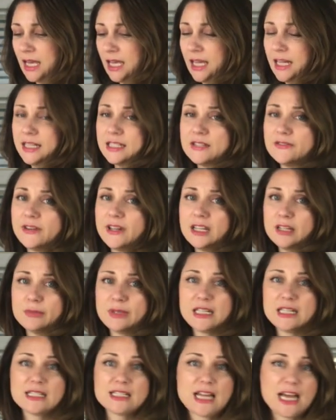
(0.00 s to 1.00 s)
And it's funny
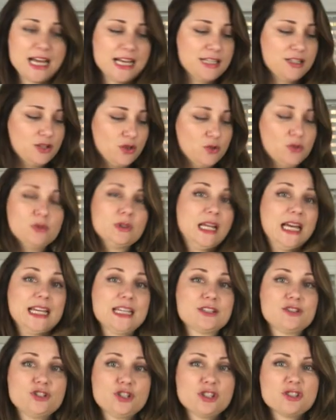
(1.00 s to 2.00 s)
because I don't like
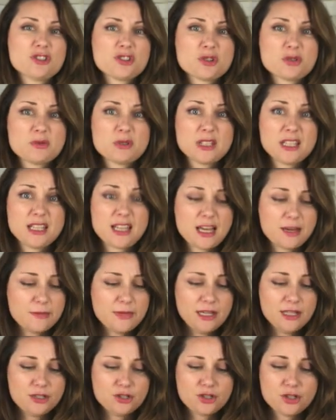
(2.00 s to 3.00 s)
ginger really that
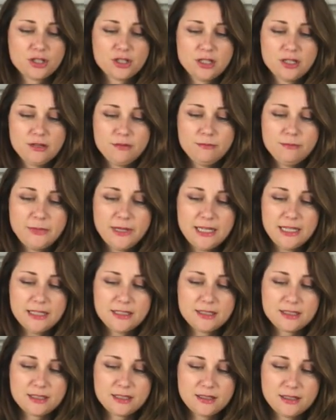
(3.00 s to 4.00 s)
much,
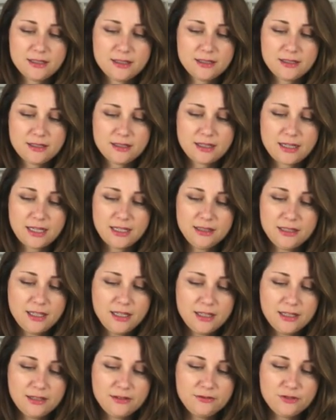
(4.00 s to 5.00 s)
but I
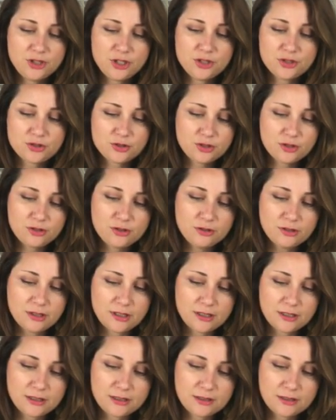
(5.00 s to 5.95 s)
love ginger liqueur.